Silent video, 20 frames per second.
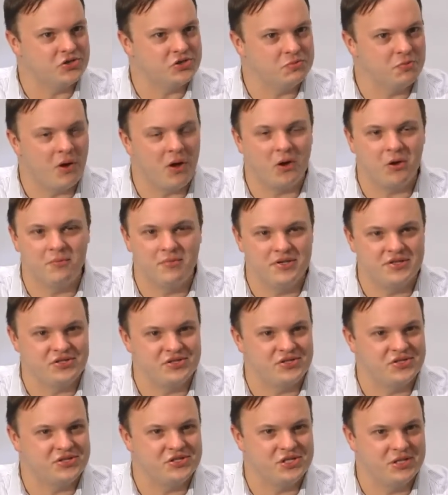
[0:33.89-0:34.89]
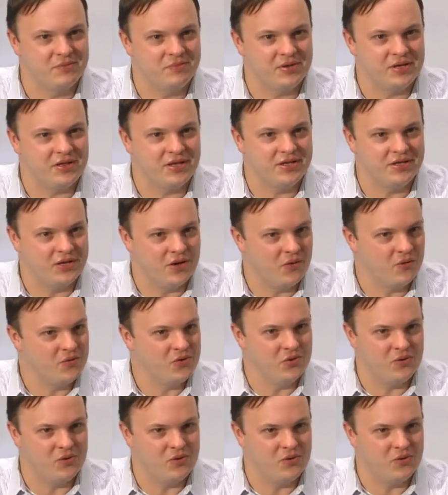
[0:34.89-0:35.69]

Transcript: Smaller businesses typically don't.